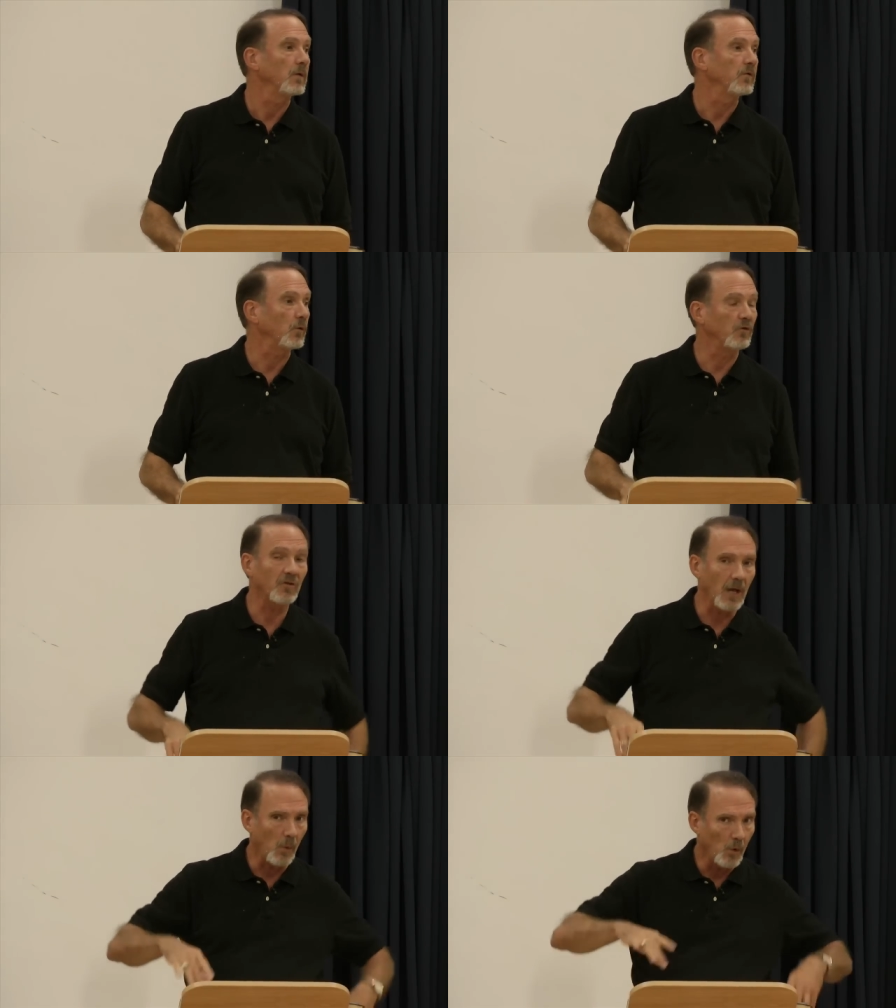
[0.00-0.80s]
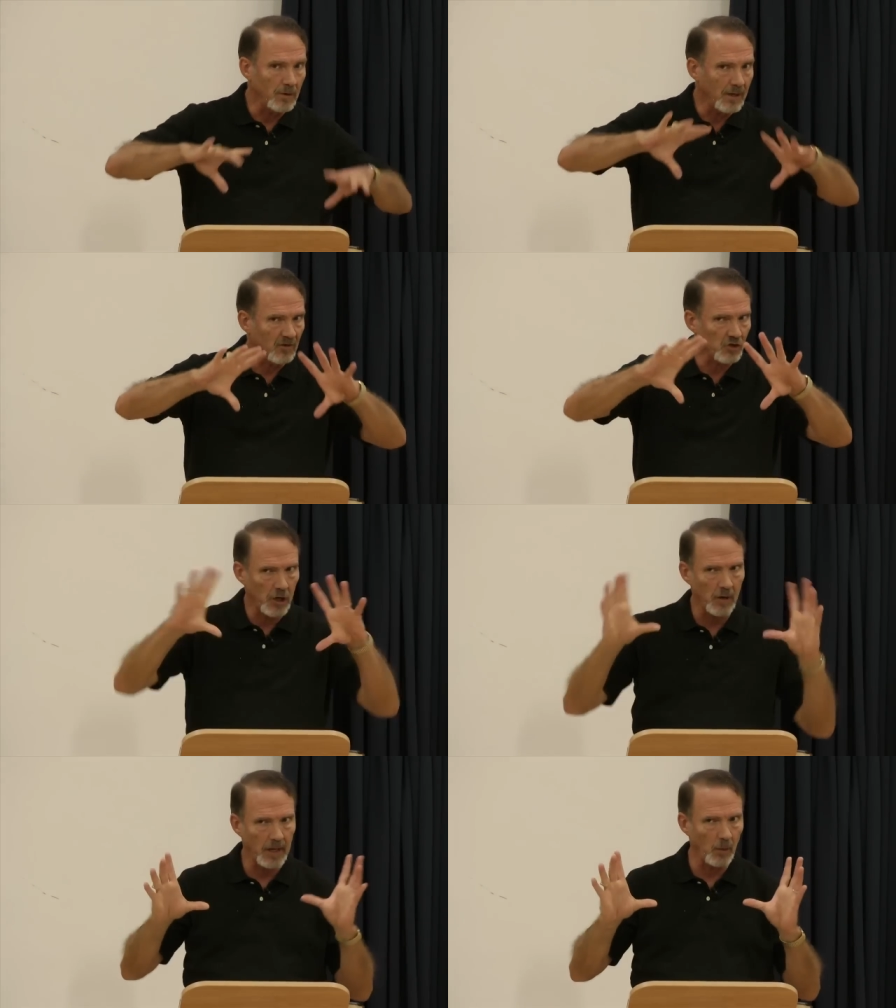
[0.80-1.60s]
So I wanted to
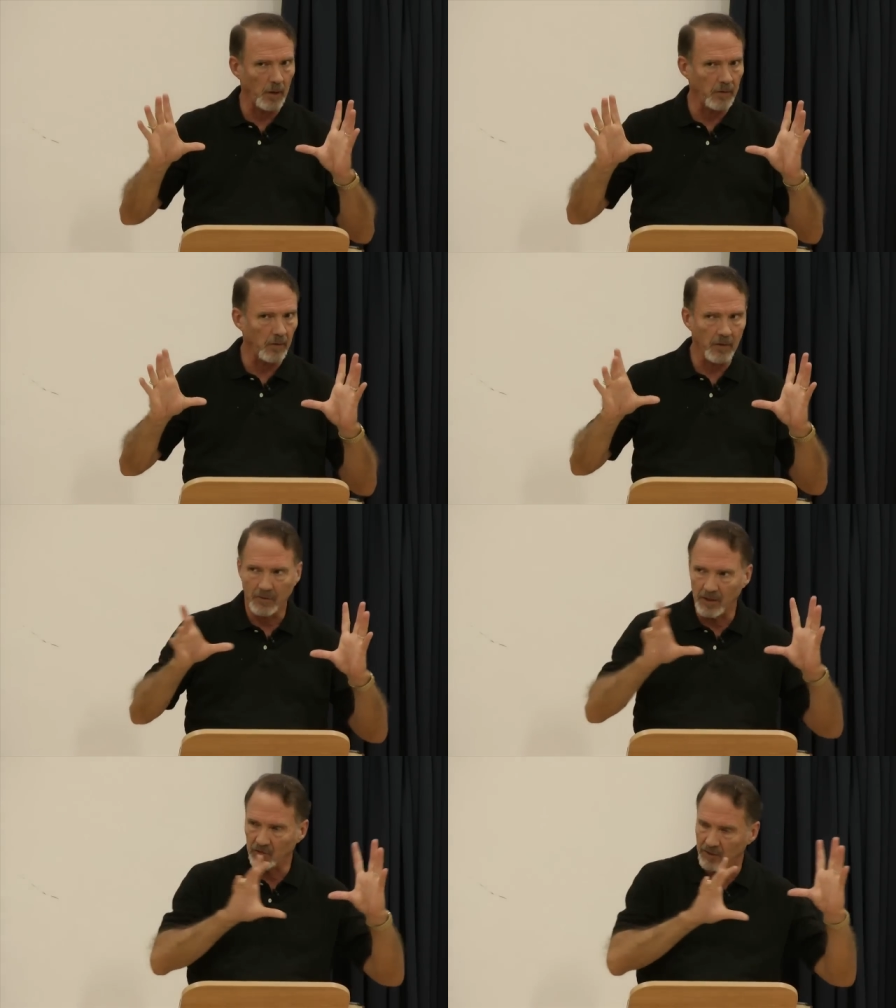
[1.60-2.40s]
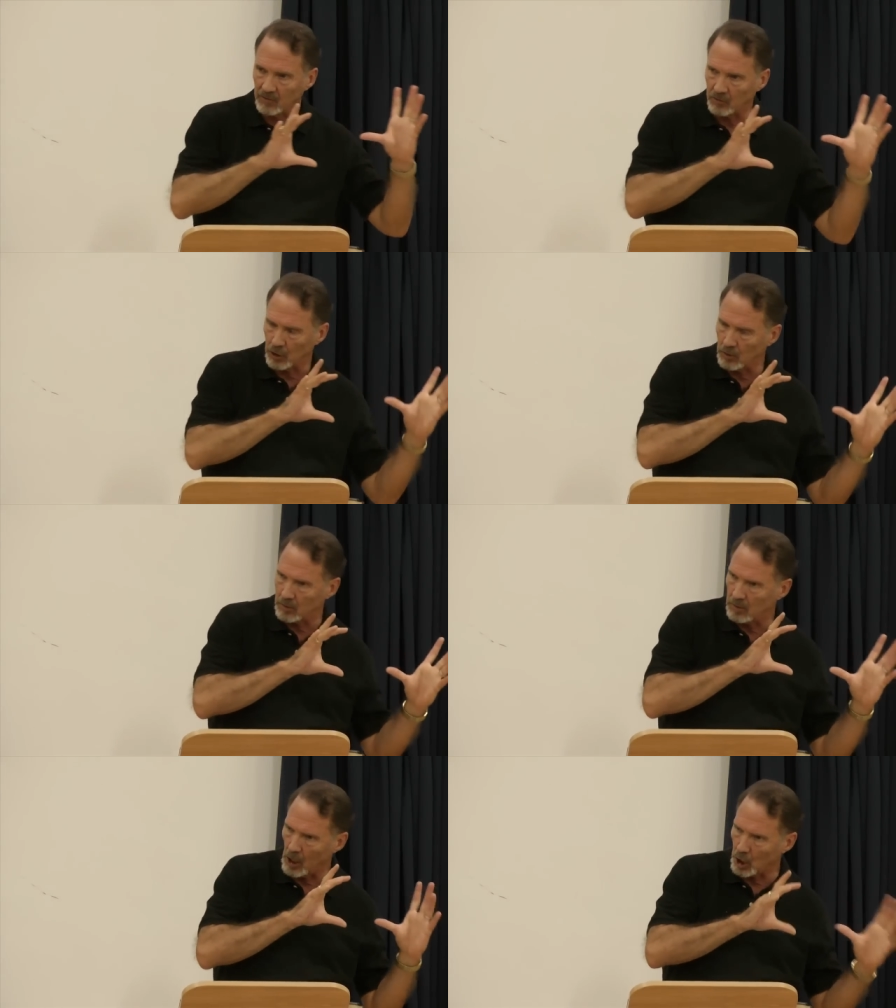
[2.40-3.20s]
share that with you, that these things
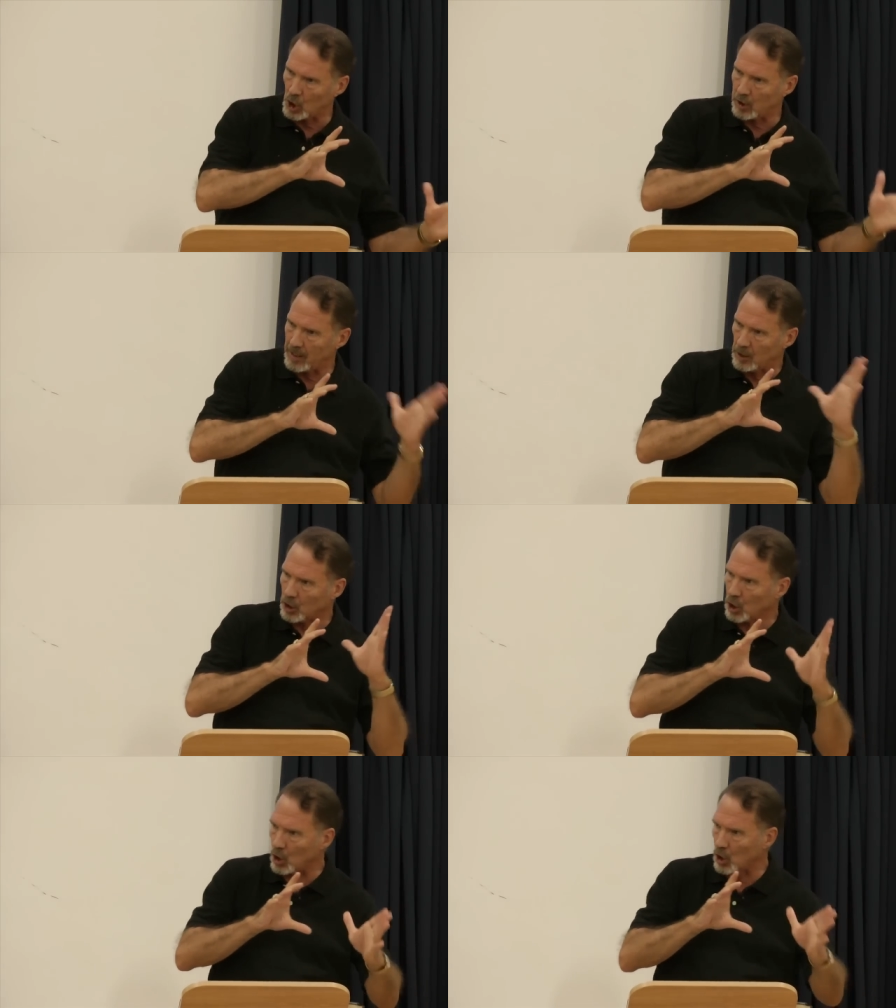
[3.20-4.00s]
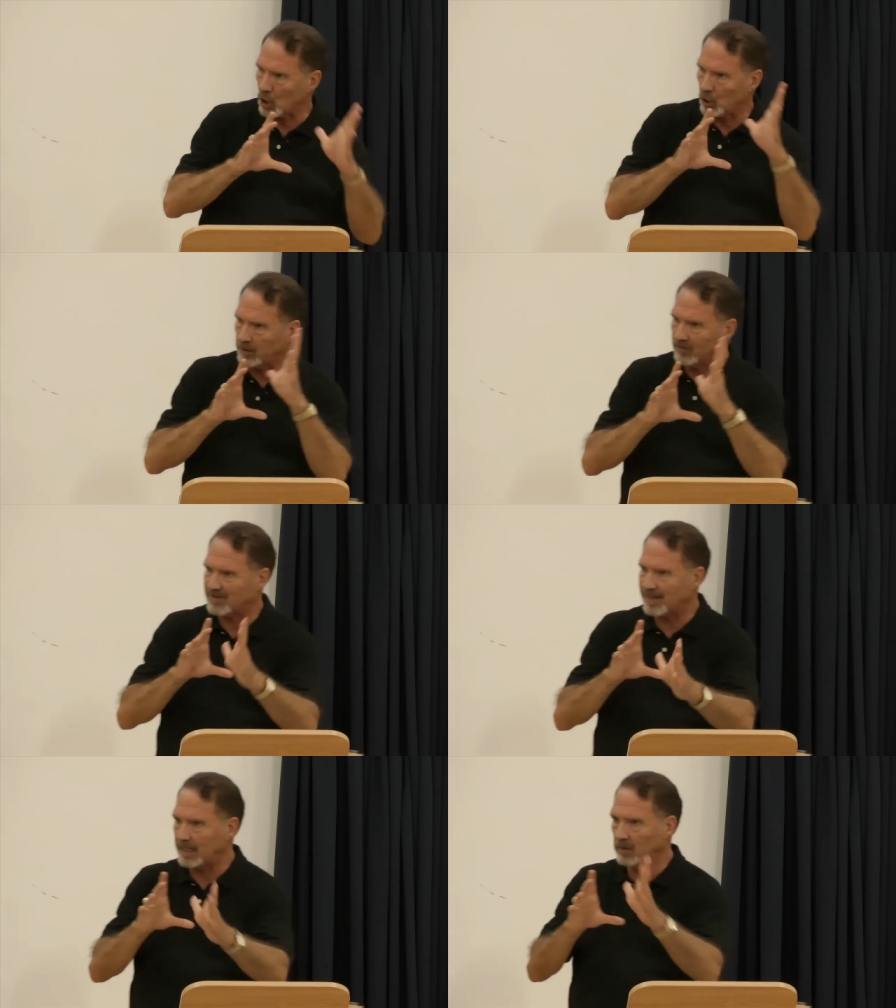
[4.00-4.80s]
can occur in
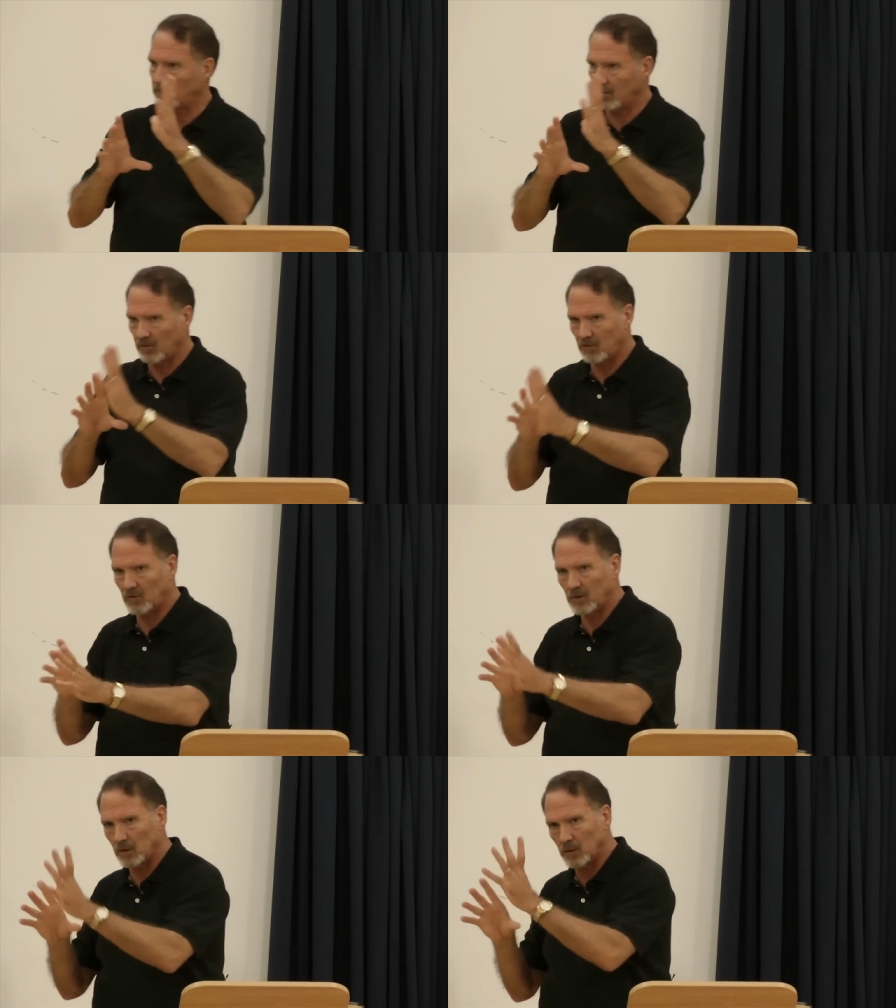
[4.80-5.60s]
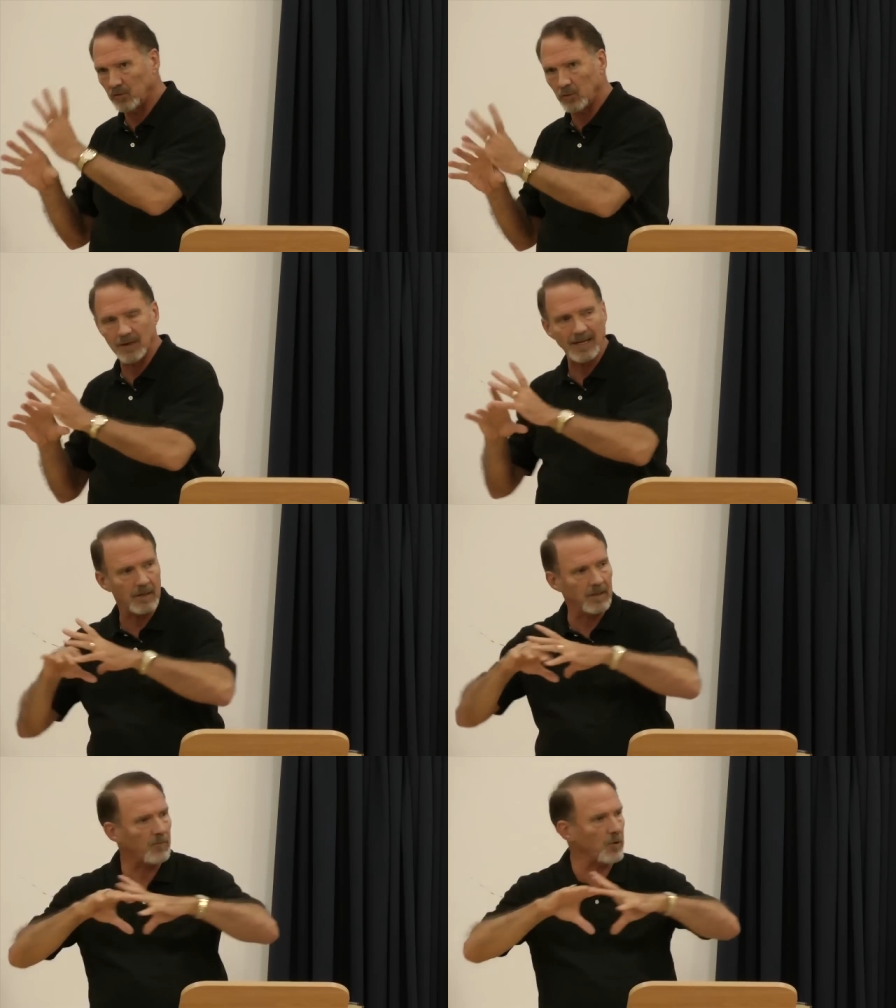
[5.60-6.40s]
stages, you know, so you get
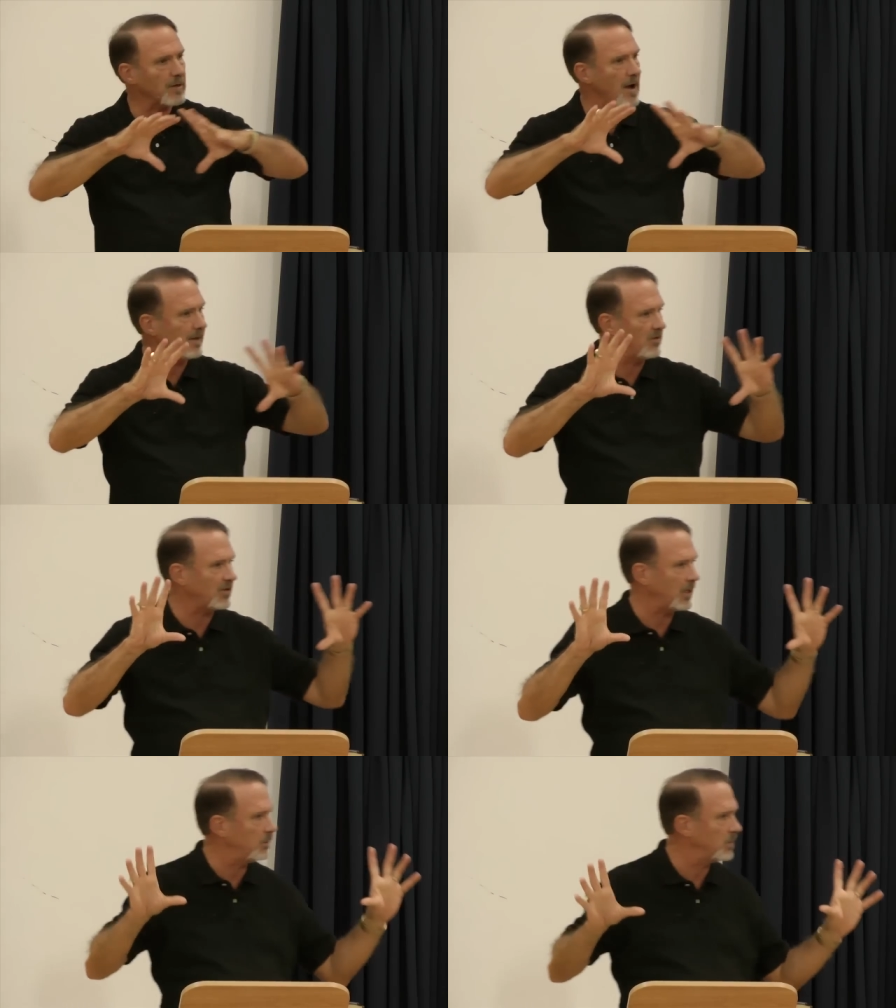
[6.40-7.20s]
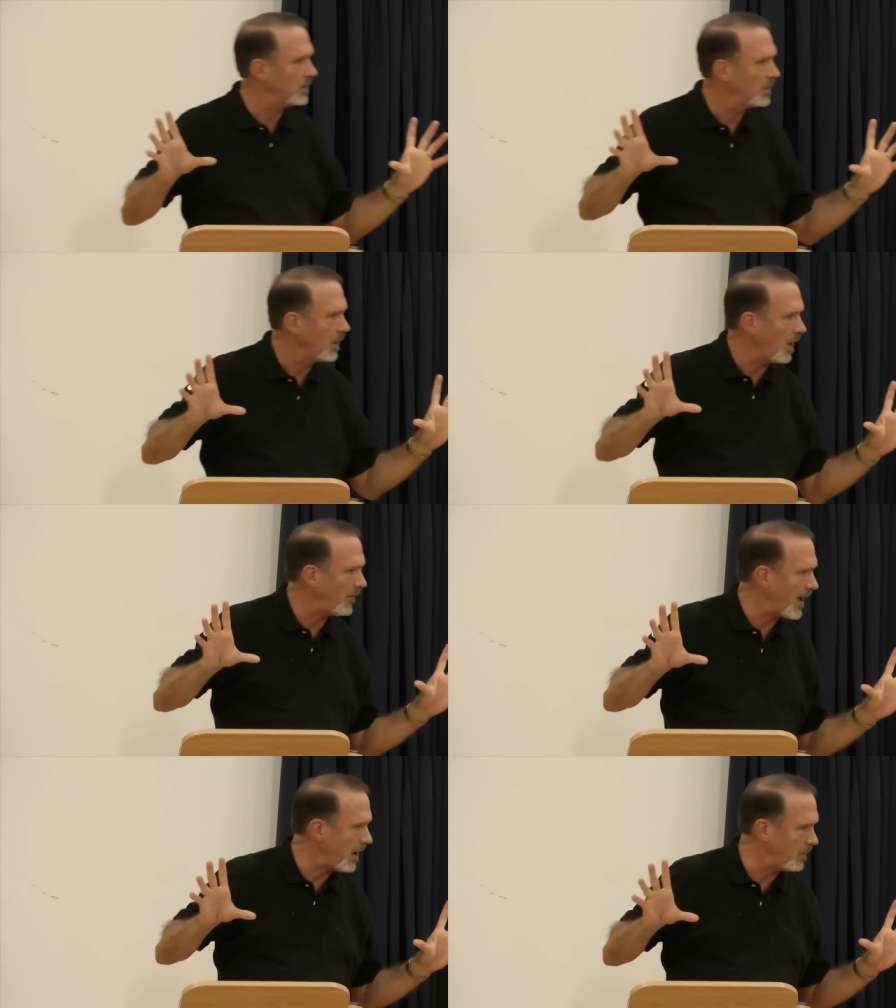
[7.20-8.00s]
a different concept
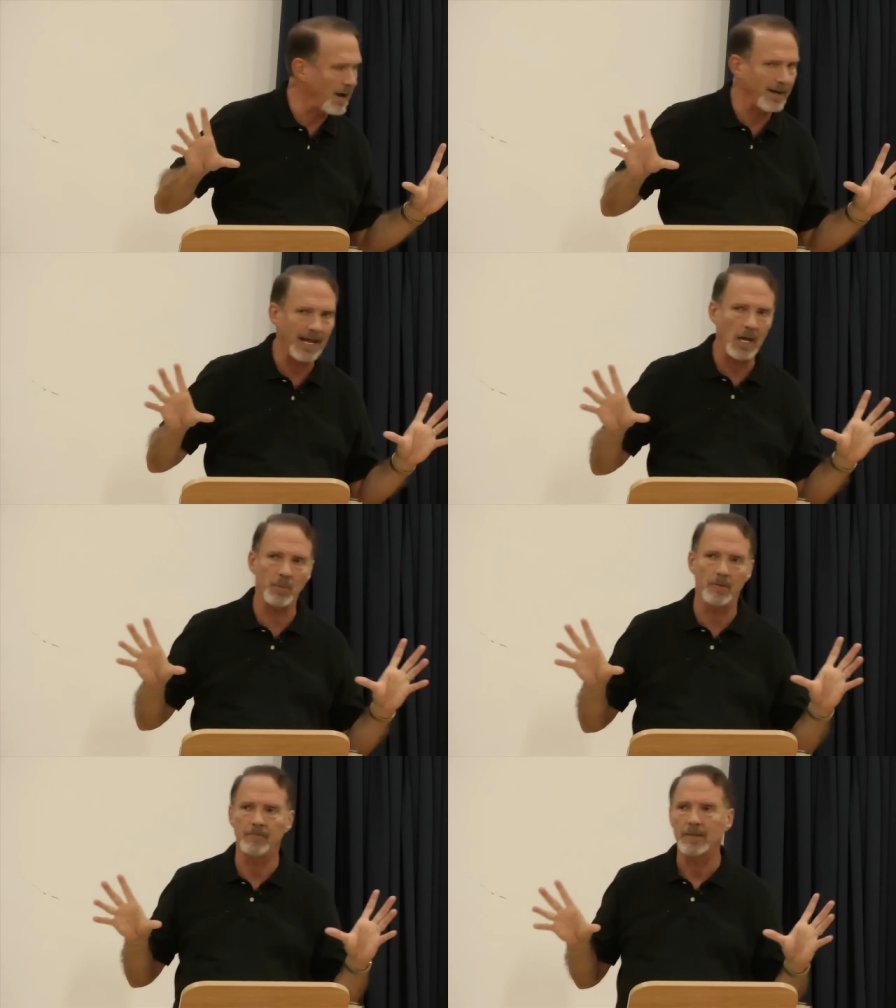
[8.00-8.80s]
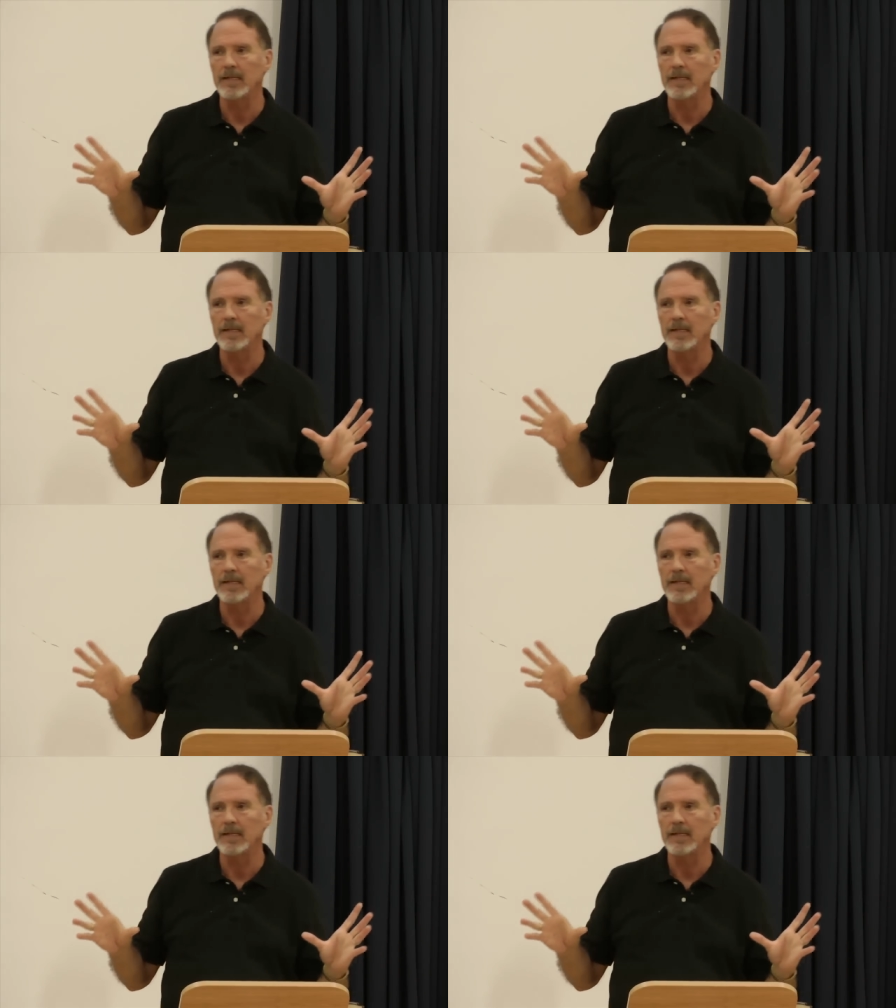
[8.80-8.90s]
of how it might happen.